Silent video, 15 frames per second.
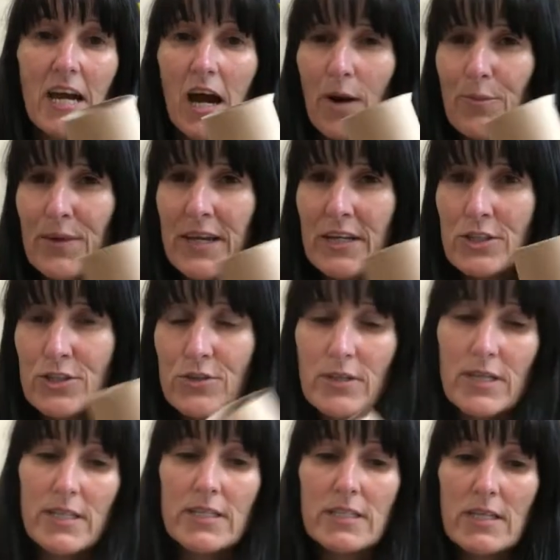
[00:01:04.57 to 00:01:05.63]
And we can do
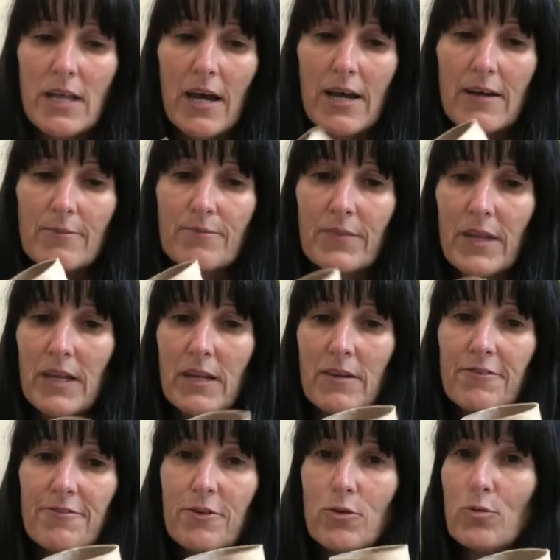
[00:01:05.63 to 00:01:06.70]
this in a
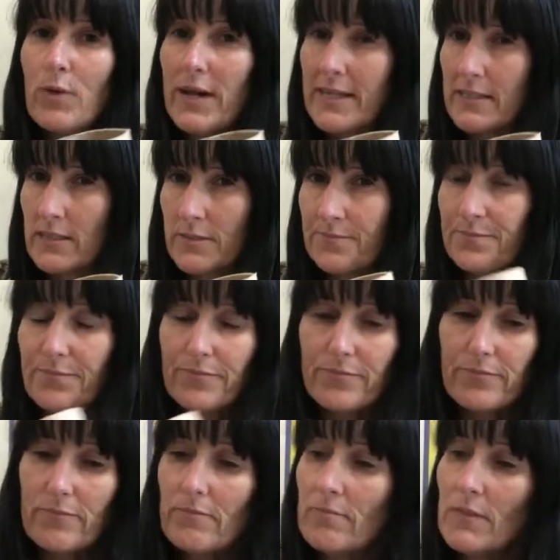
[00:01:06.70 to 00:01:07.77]
few ways.
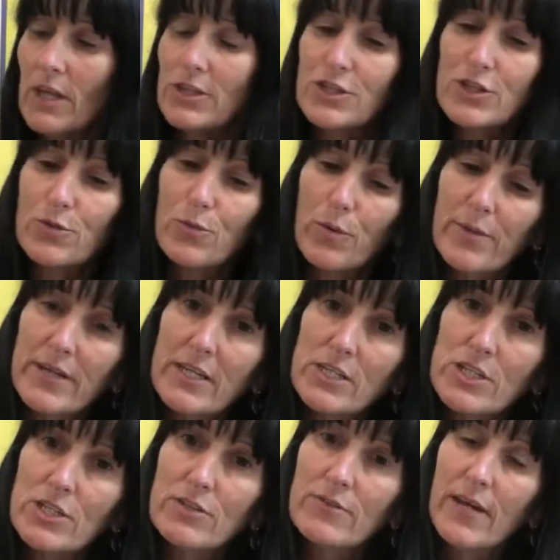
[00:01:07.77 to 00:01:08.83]
So what we can
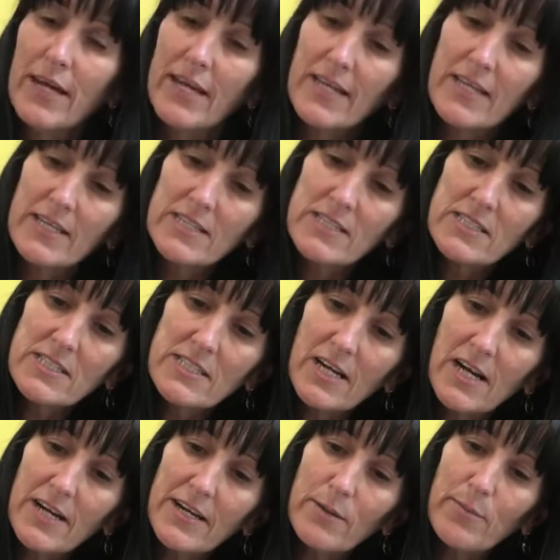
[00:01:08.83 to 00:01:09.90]
do is
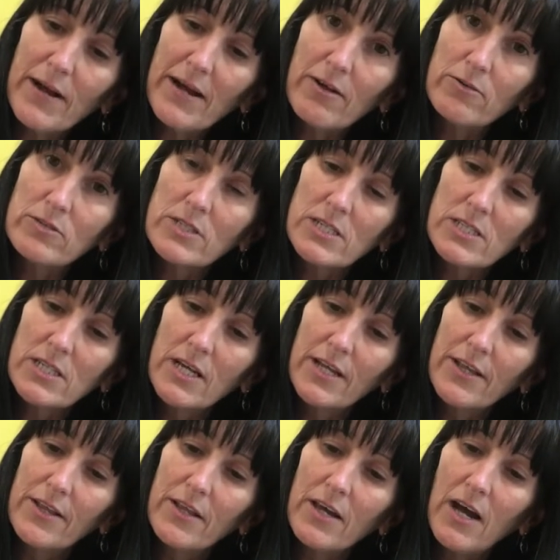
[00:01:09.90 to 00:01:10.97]
start about
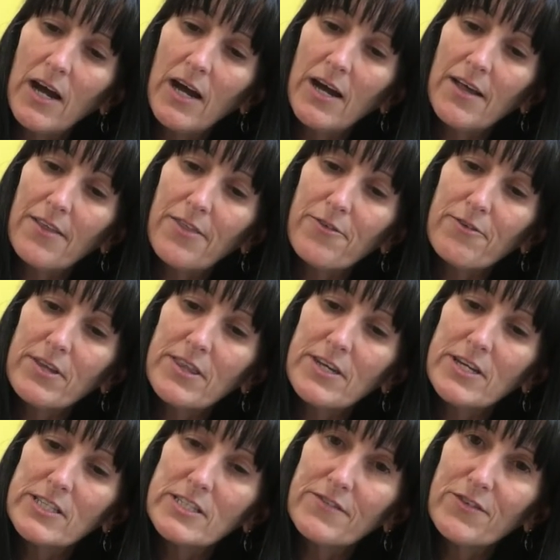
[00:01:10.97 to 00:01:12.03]

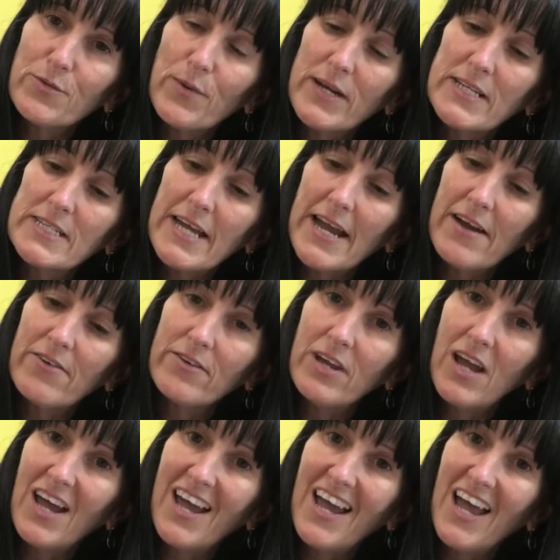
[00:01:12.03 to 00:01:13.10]
3/3 of the way down,
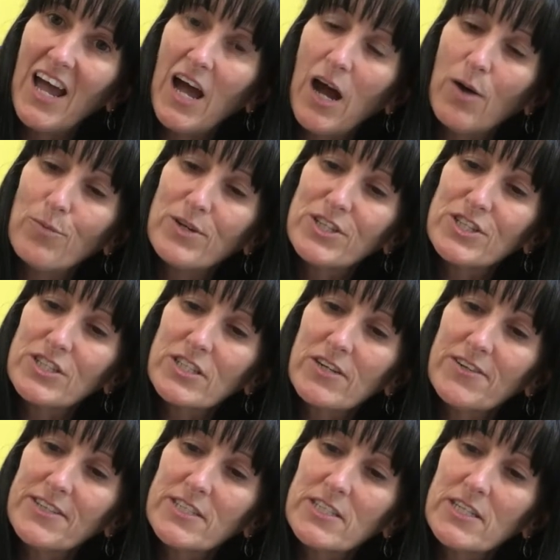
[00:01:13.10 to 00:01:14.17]
and we're just
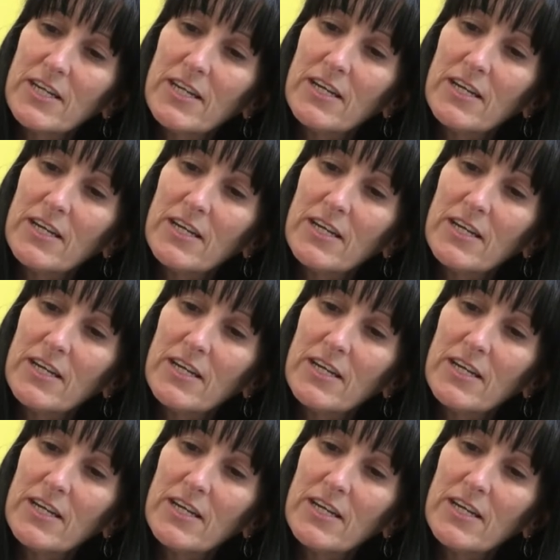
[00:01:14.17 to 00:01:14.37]
going to